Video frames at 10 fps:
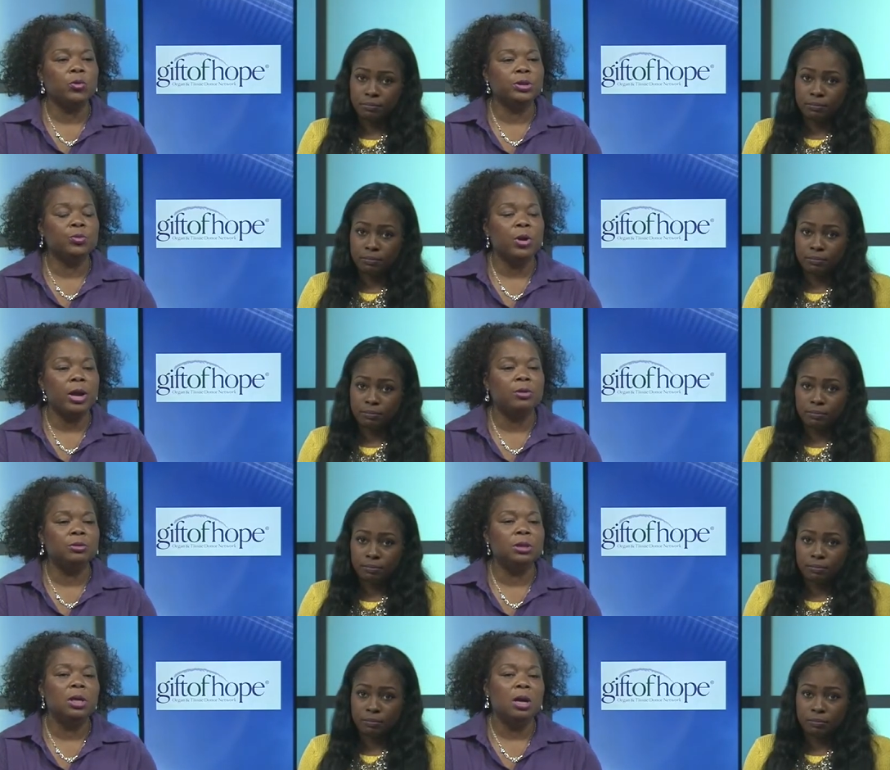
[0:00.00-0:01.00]
Speaker 1: was
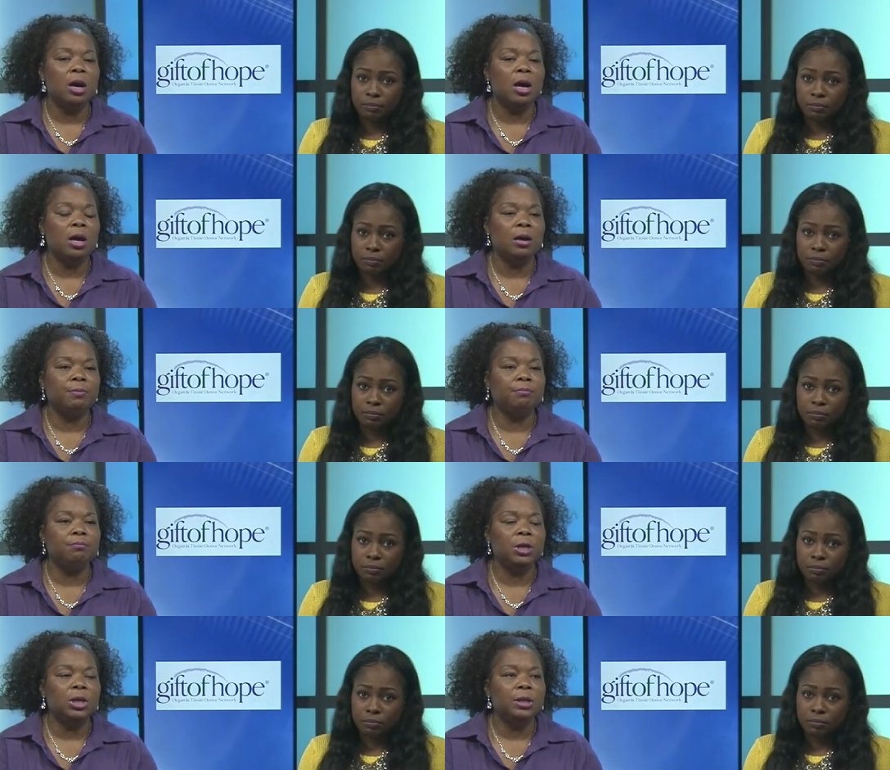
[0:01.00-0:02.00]
around um,
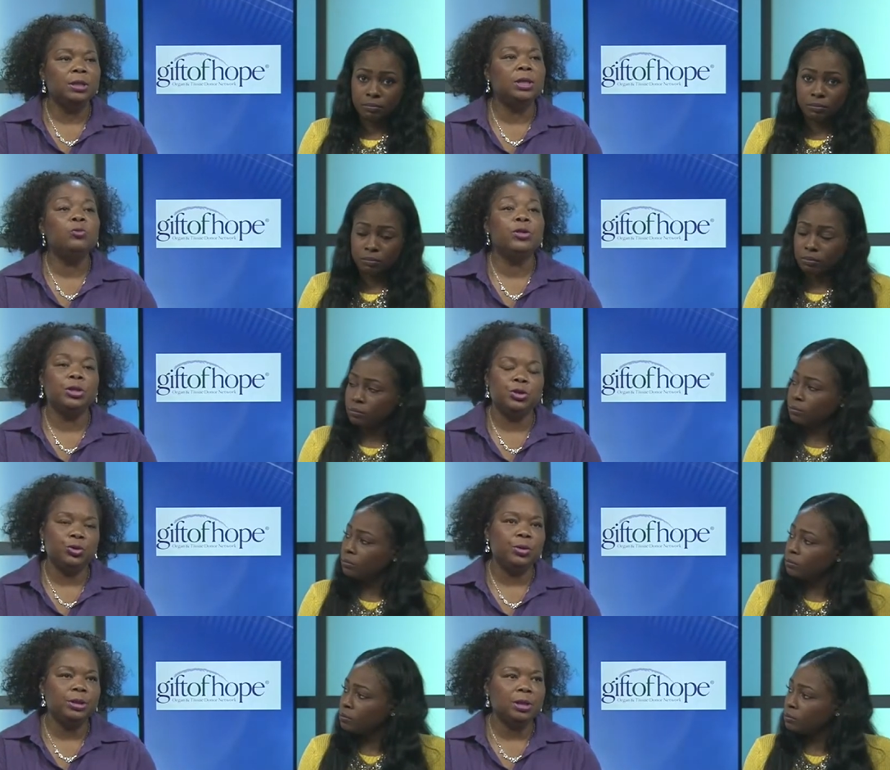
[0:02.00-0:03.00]
dealing with
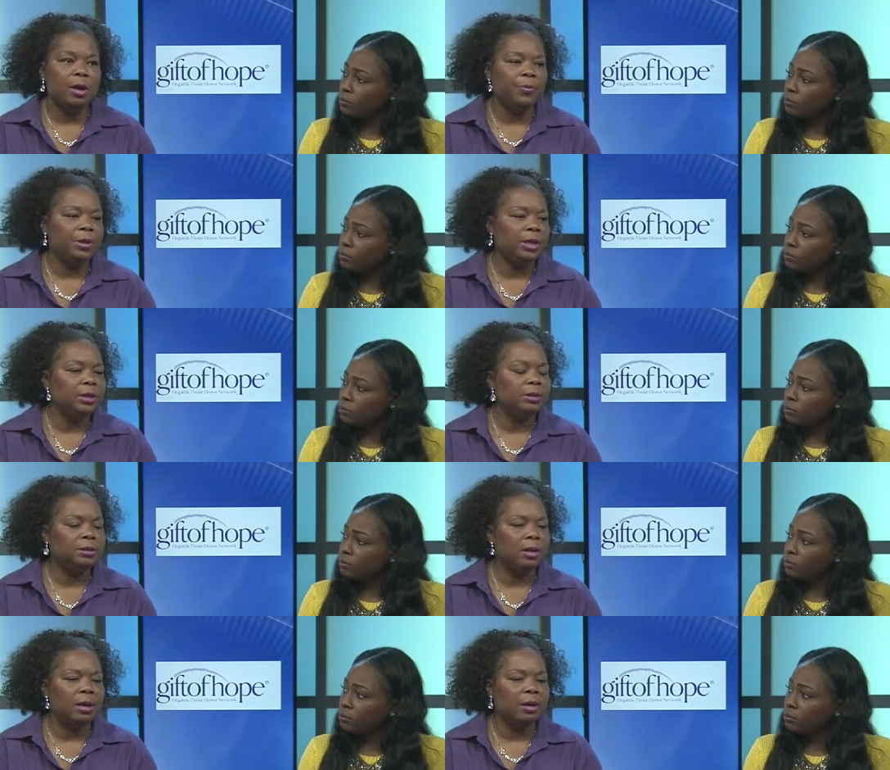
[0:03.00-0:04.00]
insurance
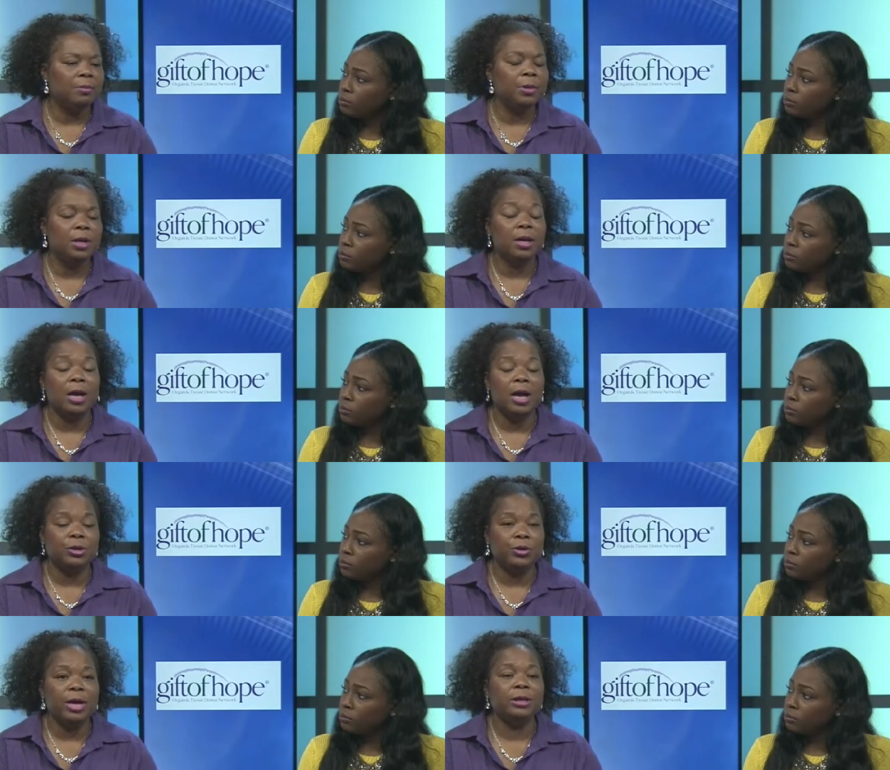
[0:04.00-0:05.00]
companies. Um,
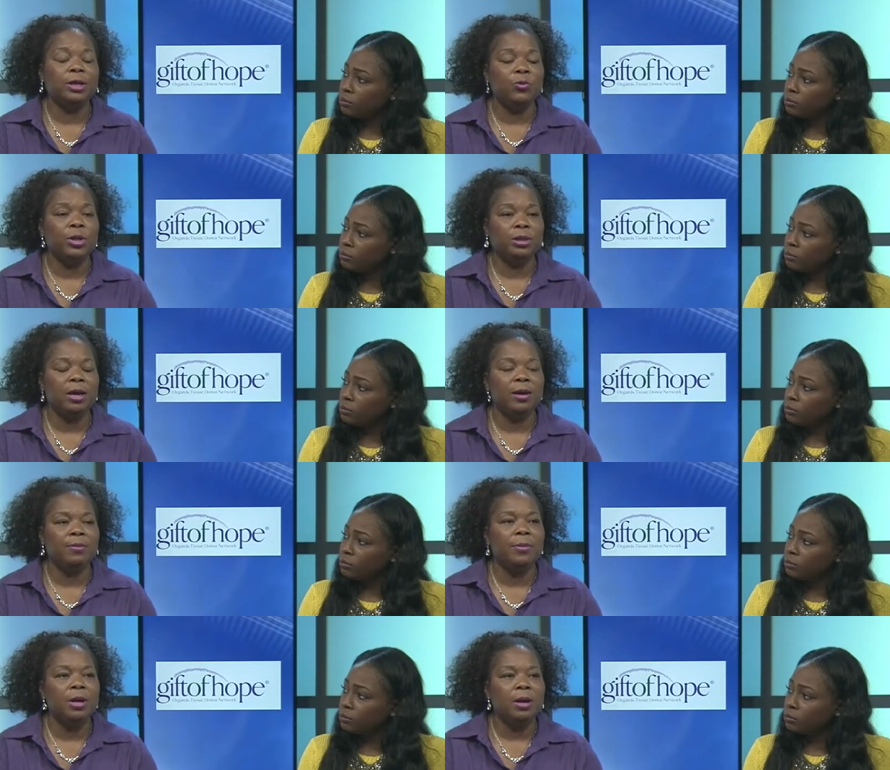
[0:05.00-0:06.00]
contracting with
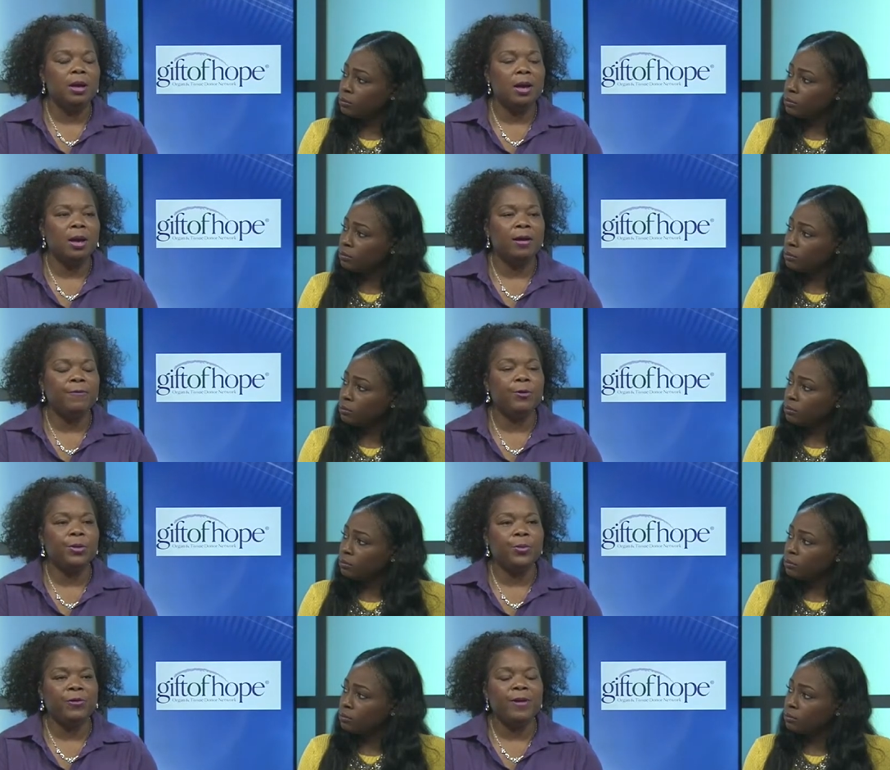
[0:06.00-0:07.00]
them uh, for
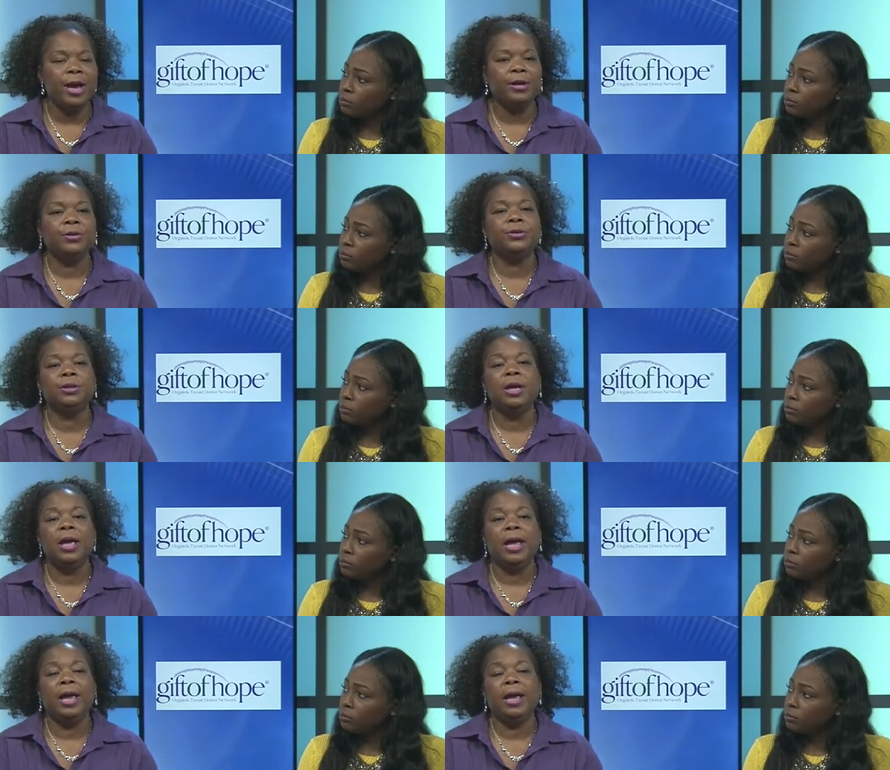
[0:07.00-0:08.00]
the providers
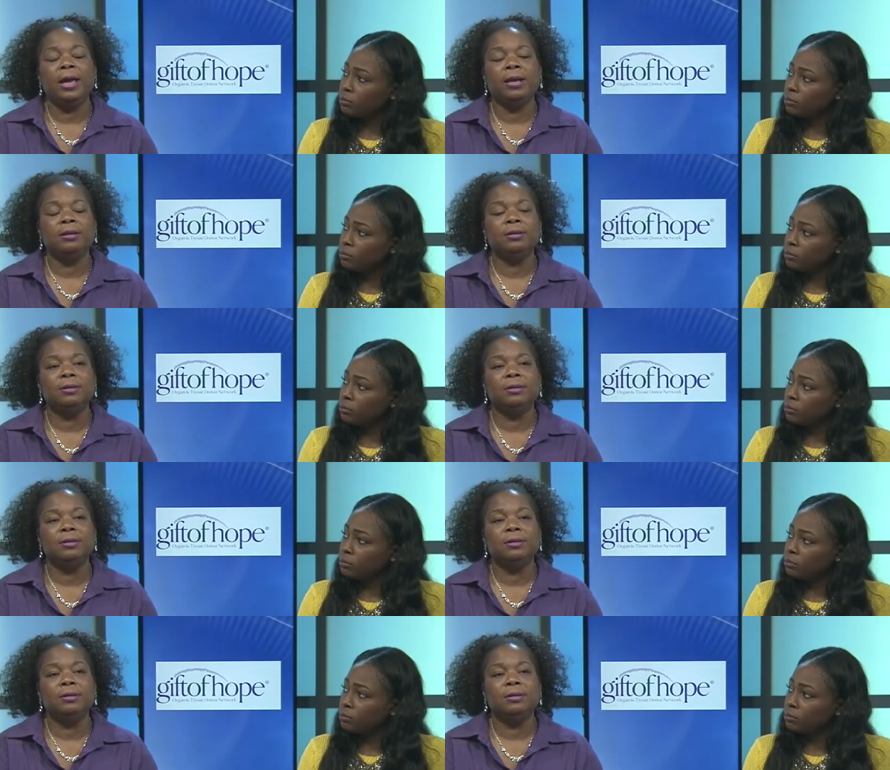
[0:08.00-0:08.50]
and